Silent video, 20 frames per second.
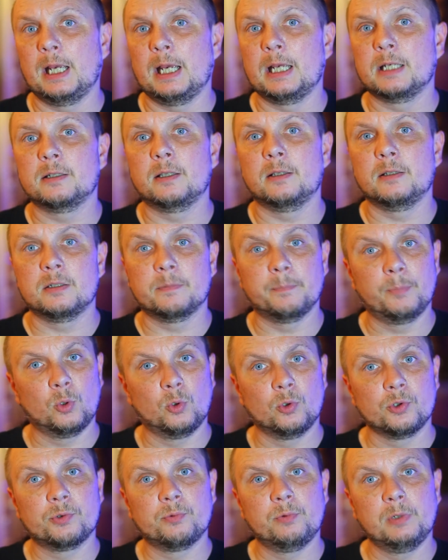as the
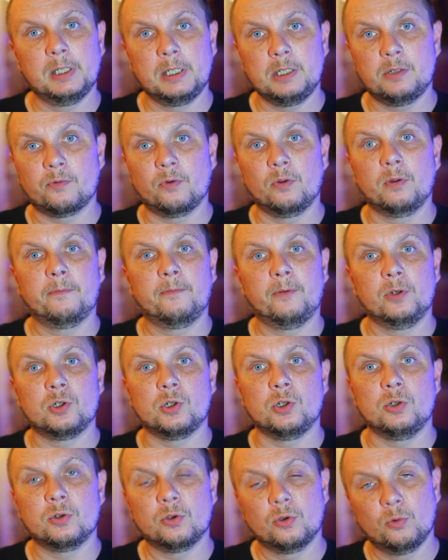spores release from the fish into